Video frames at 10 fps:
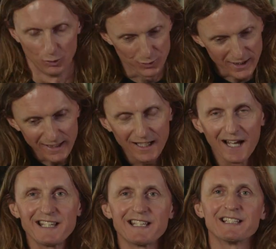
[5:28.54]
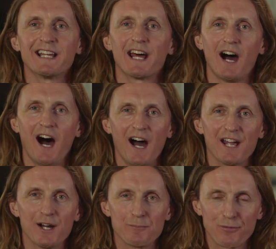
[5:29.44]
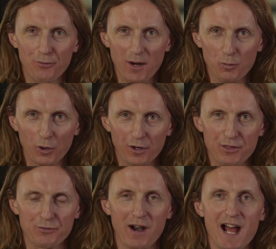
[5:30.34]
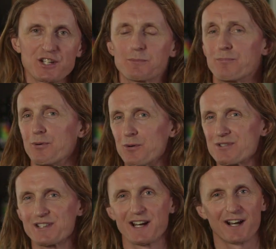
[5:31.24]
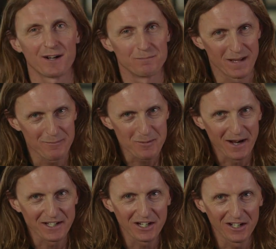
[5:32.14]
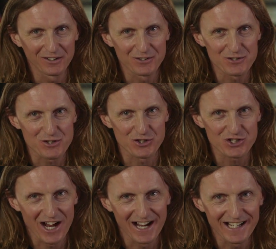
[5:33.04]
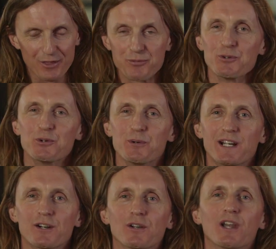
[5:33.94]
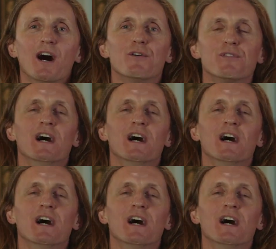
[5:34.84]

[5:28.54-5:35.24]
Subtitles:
Really liking that high up fretwork thrash approach there, and maybe my colors are shining through here. Love